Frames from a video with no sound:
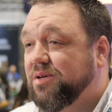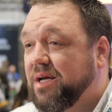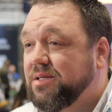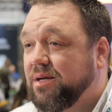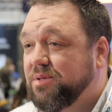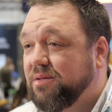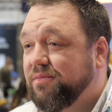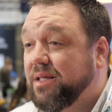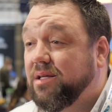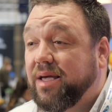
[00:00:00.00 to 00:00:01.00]
are catching up to the
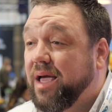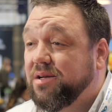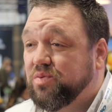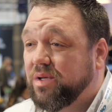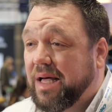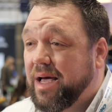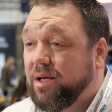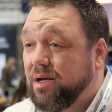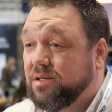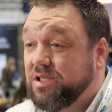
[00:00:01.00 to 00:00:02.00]
fact that you can't just rely
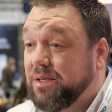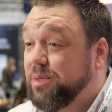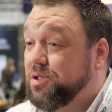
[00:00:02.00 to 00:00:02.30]
on Jimmy,